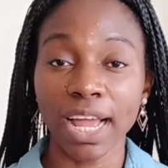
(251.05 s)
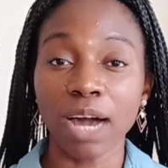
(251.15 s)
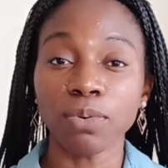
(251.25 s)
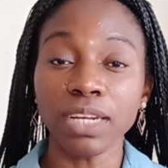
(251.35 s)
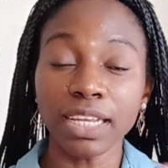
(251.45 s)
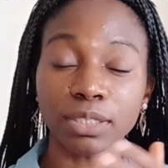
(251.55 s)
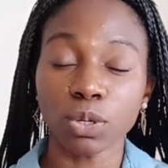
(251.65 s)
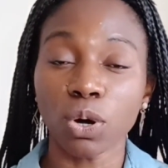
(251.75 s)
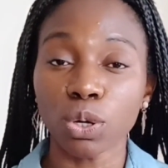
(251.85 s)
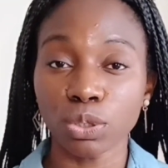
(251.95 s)
I will list
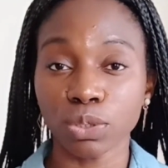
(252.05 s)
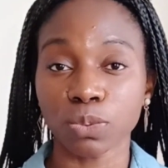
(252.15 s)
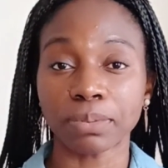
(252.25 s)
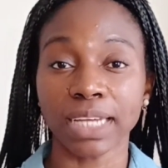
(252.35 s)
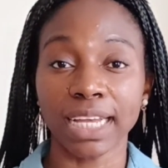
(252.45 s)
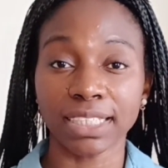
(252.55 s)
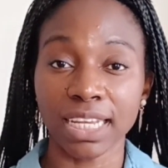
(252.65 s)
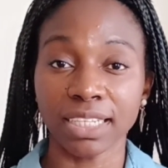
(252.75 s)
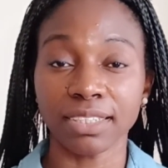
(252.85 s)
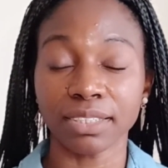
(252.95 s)
all those websites
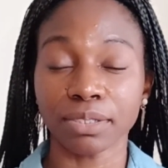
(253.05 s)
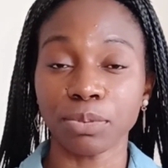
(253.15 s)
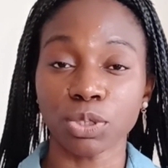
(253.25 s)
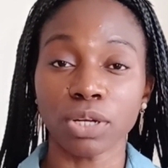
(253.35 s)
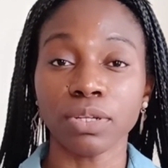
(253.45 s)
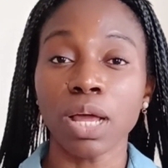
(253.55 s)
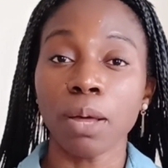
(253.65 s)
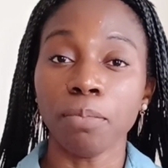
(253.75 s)
in the description